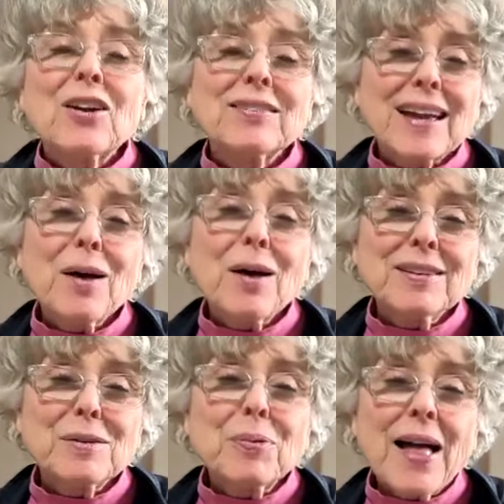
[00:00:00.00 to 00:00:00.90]
because it
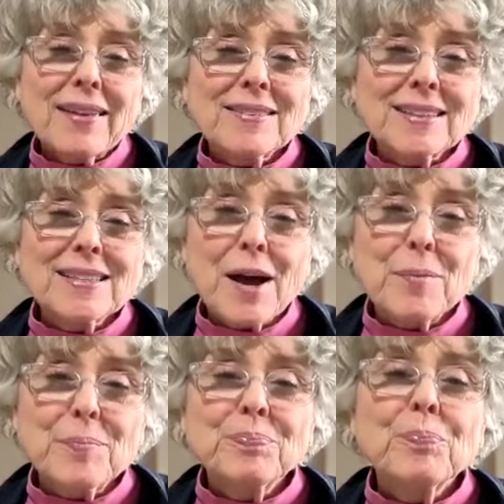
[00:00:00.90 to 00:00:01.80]
comes in a plastic
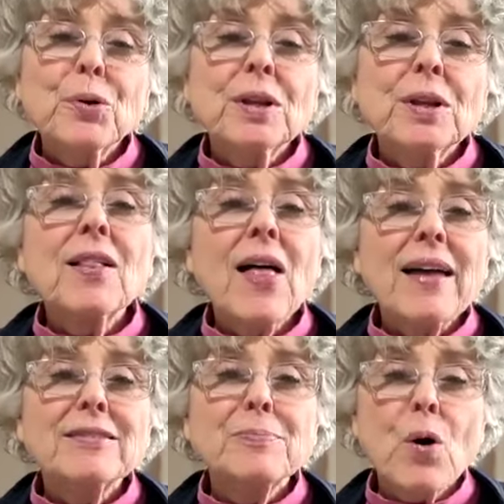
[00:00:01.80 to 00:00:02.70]
tub. Put it in a
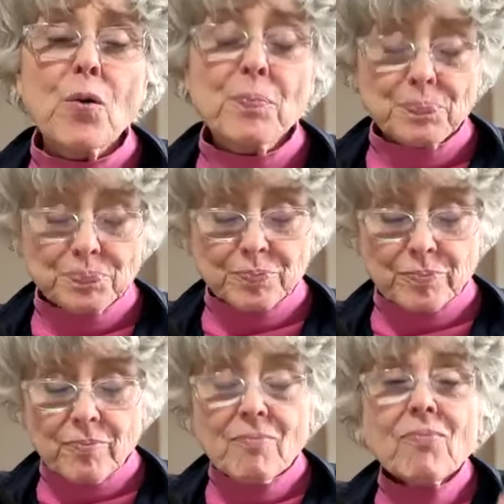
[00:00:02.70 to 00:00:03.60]
glass bowl.
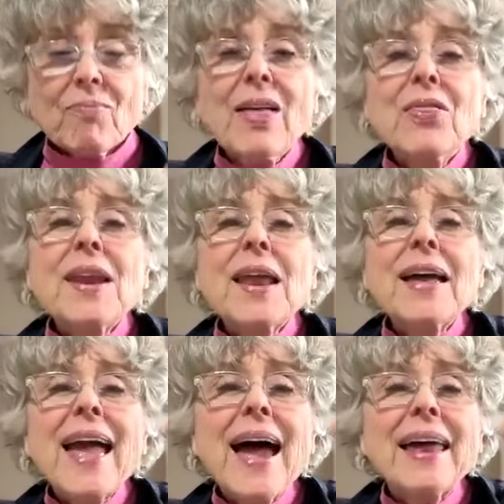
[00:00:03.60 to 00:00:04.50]
Then
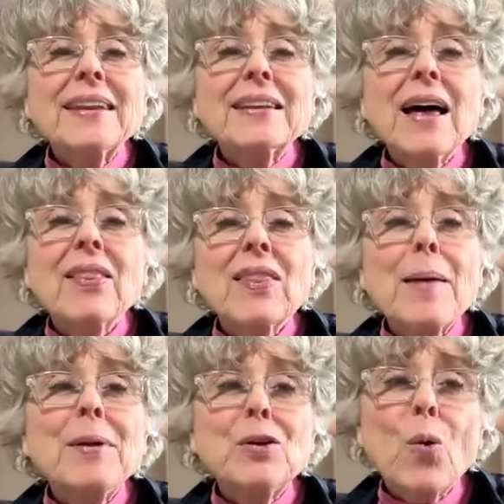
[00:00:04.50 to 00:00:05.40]
I added
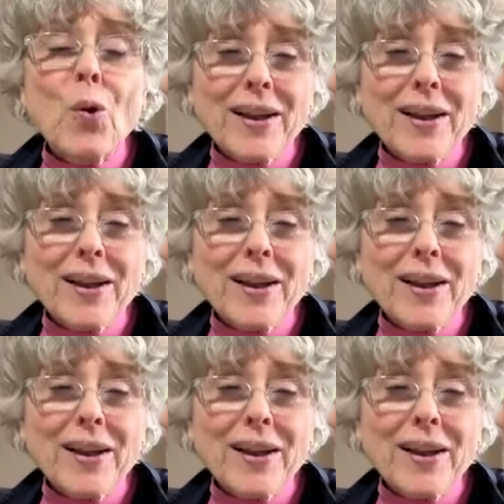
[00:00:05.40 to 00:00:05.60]
lemon